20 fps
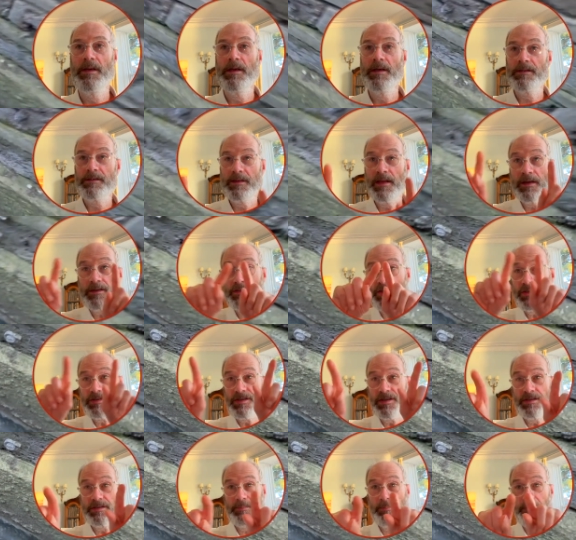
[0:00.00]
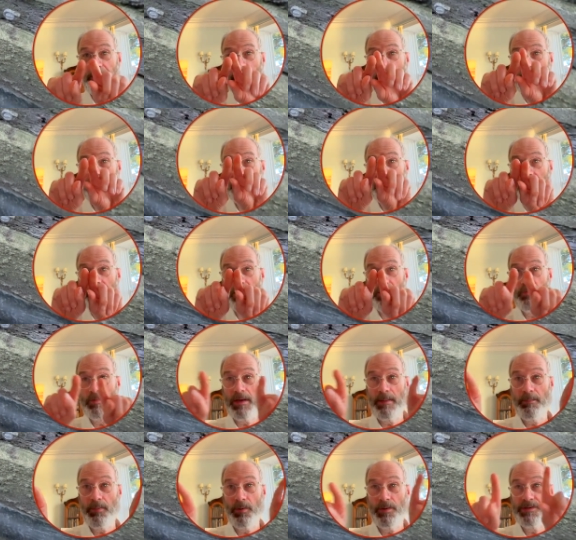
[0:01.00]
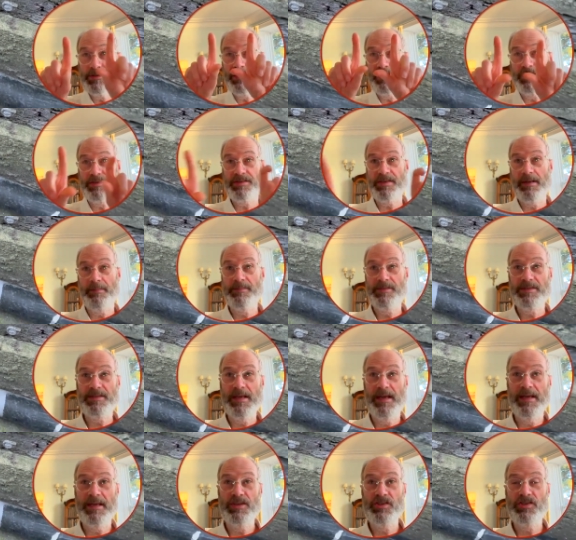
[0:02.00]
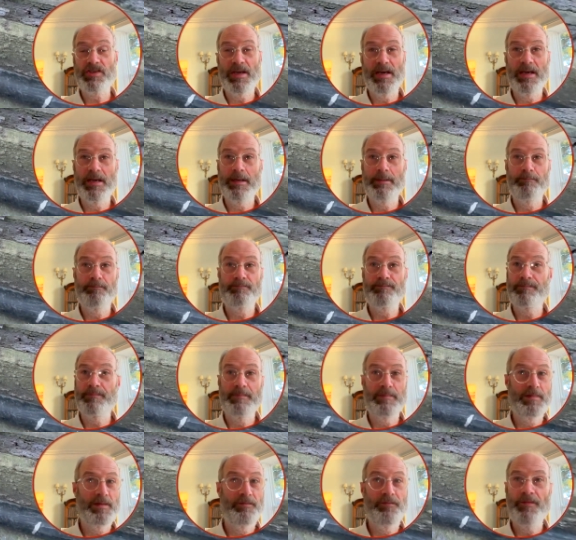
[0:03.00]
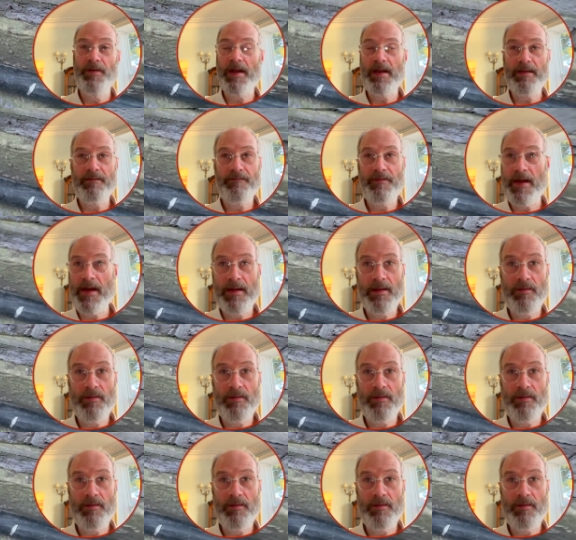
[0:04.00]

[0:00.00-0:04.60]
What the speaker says: Notice it's been repointed at some stage. Very, very